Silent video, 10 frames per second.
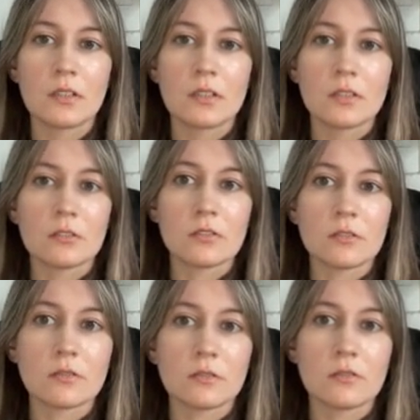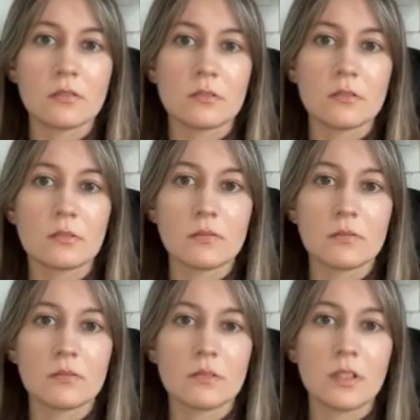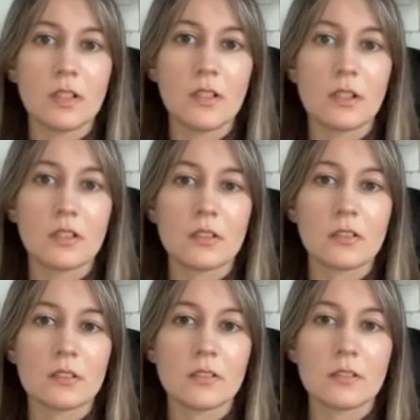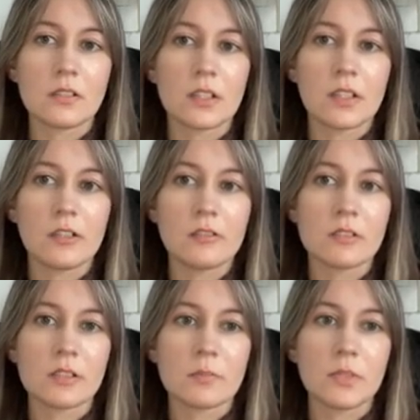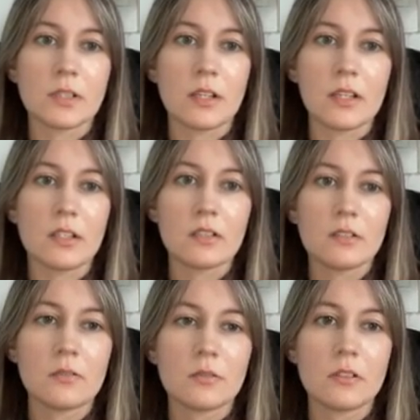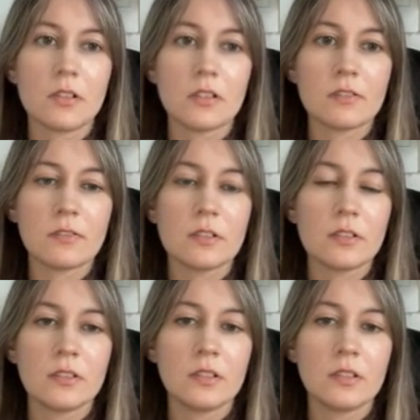So I added, like, here is a big heading on the left,